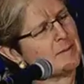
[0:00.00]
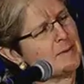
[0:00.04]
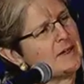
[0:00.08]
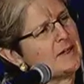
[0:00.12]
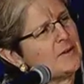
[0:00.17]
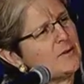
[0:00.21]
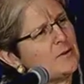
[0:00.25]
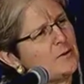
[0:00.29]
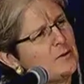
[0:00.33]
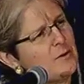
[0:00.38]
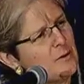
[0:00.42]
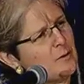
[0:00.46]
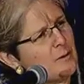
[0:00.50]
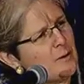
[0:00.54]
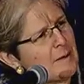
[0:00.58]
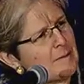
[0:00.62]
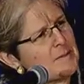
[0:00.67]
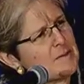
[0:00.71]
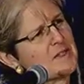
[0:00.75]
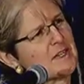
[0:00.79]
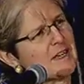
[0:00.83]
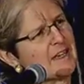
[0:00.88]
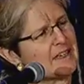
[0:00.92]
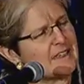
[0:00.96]
it through the
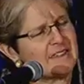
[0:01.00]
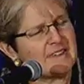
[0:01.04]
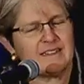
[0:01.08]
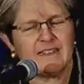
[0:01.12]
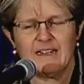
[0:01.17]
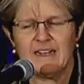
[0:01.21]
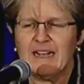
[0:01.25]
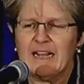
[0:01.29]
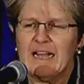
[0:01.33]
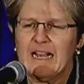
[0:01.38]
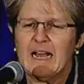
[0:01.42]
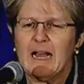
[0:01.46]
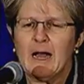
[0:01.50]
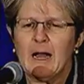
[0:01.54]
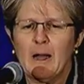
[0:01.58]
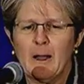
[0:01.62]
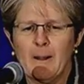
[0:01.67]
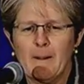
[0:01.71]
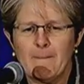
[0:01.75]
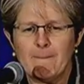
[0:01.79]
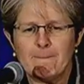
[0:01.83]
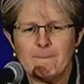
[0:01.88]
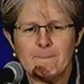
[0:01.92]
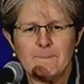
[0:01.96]
website
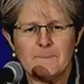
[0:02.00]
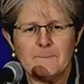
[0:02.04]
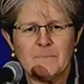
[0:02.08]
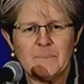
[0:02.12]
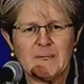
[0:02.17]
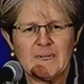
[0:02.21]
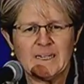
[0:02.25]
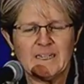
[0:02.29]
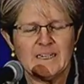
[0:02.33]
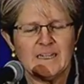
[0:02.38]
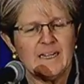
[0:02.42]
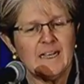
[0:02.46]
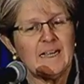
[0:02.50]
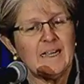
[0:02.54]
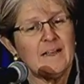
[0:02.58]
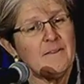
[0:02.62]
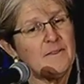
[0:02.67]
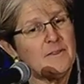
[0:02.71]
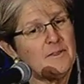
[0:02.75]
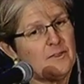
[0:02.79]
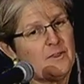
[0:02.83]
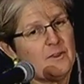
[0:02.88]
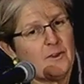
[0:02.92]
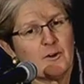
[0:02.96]
um, but
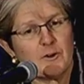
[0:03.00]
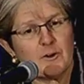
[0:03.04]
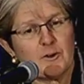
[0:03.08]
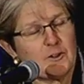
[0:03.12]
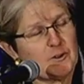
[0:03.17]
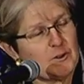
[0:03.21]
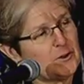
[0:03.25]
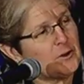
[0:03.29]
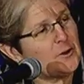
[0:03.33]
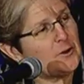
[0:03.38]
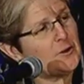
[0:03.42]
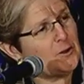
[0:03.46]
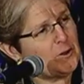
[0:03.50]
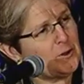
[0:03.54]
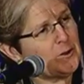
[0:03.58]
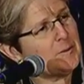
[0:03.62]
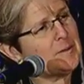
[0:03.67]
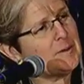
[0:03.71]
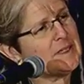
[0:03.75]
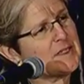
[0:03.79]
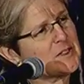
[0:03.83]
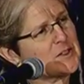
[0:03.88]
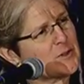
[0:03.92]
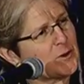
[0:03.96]
there, there could be
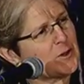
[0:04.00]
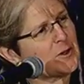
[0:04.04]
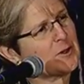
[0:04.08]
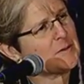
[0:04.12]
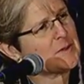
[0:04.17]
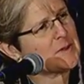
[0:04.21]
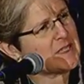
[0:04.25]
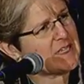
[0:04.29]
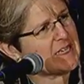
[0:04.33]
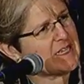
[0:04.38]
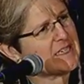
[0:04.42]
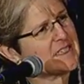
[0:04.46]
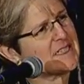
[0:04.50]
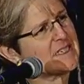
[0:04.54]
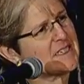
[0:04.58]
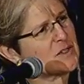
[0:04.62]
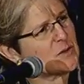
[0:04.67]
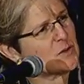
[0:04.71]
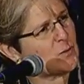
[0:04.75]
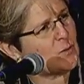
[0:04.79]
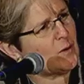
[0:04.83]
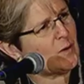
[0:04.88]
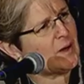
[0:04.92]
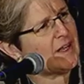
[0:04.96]
circumstances
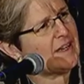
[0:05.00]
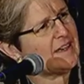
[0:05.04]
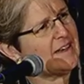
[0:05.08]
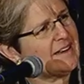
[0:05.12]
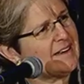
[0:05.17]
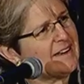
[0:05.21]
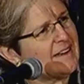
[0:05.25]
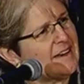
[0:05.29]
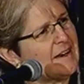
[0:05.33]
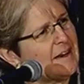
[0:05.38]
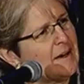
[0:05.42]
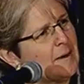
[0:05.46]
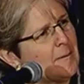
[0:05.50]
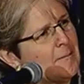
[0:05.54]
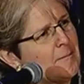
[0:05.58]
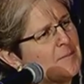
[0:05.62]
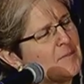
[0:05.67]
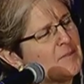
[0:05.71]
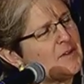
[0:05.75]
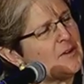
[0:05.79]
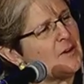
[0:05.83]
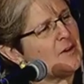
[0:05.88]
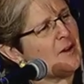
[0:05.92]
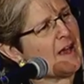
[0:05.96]
when um,
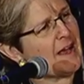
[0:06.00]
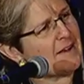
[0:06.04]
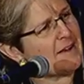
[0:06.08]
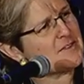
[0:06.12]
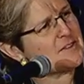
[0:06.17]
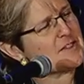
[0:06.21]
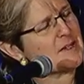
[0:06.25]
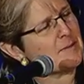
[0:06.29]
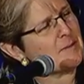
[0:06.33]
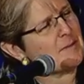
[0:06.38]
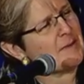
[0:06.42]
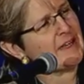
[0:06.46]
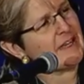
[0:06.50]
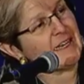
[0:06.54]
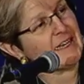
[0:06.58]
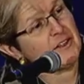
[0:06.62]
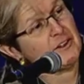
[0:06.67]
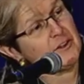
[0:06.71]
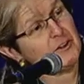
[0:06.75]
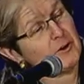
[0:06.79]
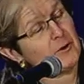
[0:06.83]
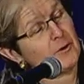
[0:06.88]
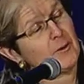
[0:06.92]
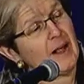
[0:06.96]
you have something and you
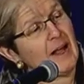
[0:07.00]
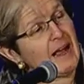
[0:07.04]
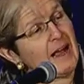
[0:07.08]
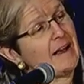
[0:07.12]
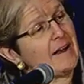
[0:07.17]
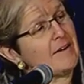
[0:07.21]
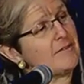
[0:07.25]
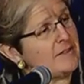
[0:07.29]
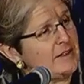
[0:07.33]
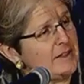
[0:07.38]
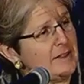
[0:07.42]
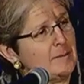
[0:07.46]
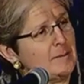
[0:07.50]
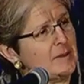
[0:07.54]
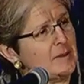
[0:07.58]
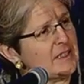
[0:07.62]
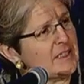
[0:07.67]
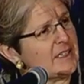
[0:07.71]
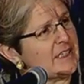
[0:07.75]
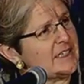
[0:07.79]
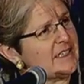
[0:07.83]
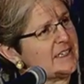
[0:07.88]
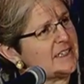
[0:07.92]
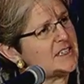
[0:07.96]
don't have the
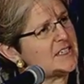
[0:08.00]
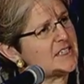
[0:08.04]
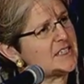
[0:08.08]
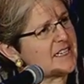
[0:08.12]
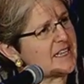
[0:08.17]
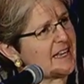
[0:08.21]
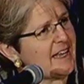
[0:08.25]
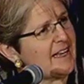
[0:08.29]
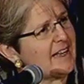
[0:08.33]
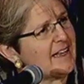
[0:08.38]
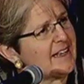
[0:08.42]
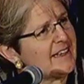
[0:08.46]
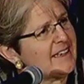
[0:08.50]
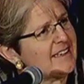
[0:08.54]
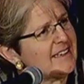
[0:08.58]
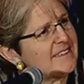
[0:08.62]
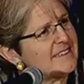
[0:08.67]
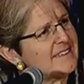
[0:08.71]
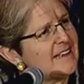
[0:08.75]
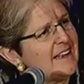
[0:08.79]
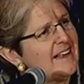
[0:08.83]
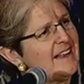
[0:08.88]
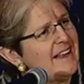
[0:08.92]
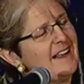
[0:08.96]
ability to scan it
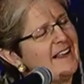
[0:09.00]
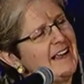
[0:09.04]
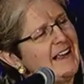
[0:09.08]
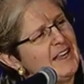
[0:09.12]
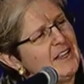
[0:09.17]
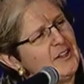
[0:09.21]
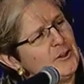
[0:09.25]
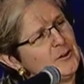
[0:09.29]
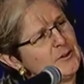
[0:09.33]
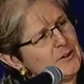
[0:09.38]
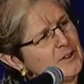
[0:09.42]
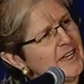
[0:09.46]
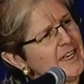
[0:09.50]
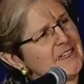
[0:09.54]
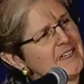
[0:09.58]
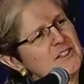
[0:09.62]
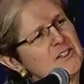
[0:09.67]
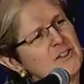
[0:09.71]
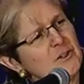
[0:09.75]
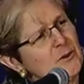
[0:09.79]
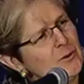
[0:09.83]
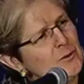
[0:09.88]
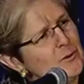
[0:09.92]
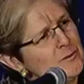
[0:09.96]
and you'd like
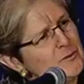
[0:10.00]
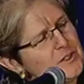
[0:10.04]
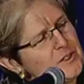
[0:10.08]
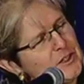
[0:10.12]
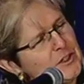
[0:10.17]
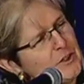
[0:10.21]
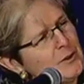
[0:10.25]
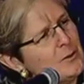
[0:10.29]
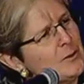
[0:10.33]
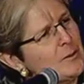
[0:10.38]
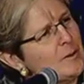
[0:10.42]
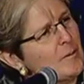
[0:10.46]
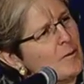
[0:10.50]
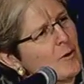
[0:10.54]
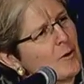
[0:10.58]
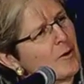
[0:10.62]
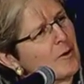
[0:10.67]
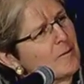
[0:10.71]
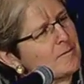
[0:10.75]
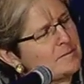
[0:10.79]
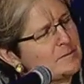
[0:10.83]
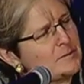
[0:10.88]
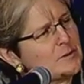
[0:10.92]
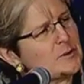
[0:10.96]
to, to do a more
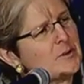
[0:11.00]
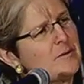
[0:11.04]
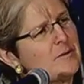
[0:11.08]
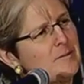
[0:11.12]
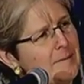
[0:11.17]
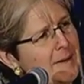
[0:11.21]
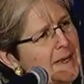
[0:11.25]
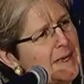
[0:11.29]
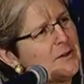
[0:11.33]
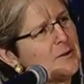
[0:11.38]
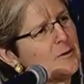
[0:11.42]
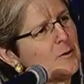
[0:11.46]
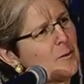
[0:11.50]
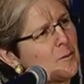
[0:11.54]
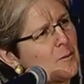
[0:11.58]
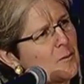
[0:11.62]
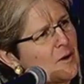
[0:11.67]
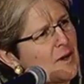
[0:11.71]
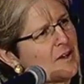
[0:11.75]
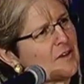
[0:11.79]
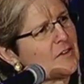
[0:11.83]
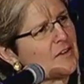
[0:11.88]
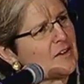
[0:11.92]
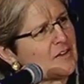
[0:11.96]
sort of manual
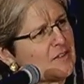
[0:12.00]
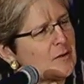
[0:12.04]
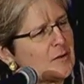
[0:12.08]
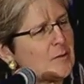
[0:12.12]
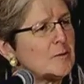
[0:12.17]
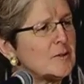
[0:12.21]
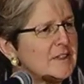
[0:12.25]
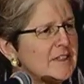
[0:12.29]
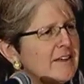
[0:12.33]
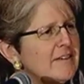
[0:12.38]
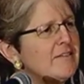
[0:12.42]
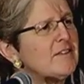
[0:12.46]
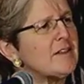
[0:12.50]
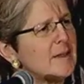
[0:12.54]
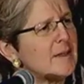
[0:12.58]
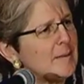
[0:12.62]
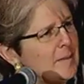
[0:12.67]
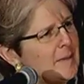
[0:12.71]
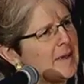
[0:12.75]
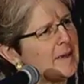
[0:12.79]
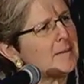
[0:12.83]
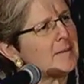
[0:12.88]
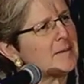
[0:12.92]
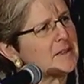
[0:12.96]
process and we'll definitely be
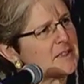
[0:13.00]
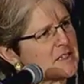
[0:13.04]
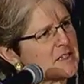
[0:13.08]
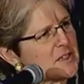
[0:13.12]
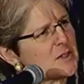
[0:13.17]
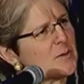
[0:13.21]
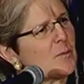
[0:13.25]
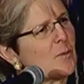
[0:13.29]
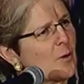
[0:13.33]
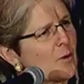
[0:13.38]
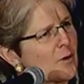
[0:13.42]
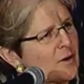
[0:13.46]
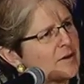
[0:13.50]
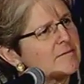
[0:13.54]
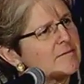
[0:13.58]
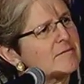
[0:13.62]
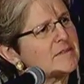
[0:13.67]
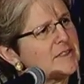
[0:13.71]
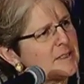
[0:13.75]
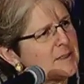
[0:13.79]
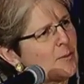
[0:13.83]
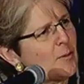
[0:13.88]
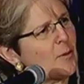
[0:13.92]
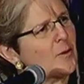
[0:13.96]
able to support,
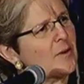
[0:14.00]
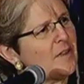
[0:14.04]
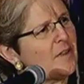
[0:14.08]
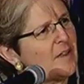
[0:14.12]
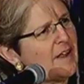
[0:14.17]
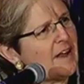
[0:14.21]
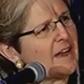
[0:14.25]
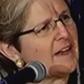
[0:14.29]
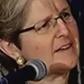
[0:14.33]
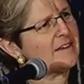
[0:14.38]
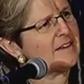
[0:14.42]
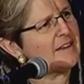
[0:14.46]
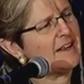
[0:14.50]
support that.